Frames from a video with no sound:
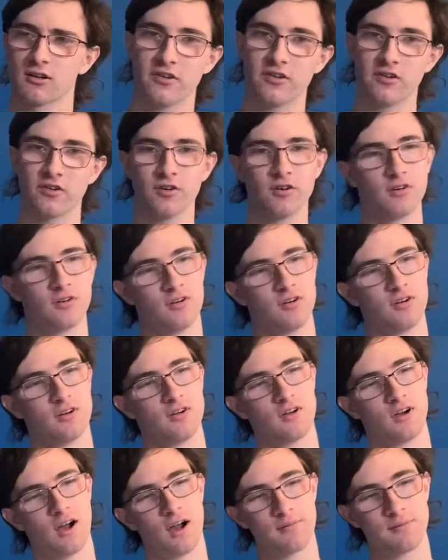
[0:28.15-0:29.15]
So,
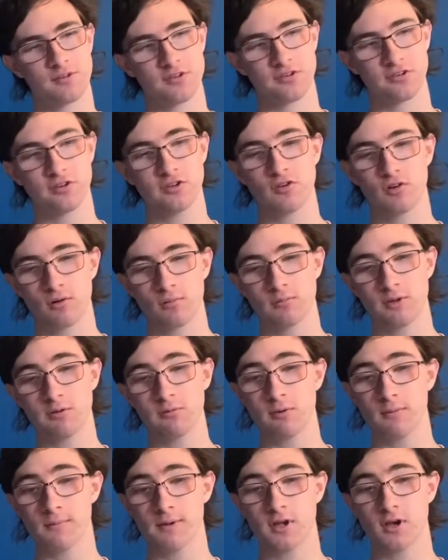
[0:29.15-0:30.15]
obviously, normally
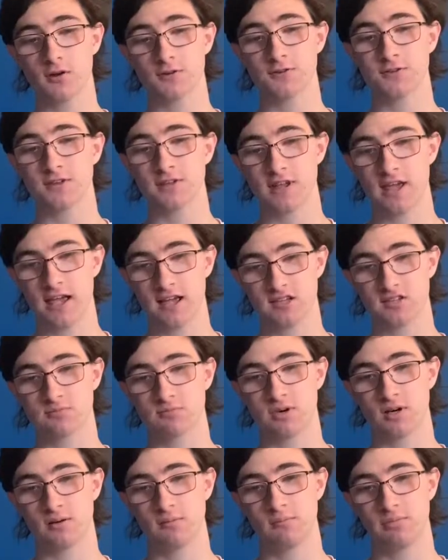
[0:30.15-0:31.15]
when we go to the gas
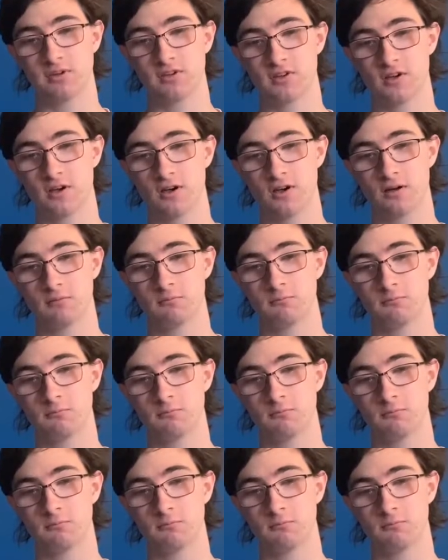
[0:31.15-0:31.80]
pump to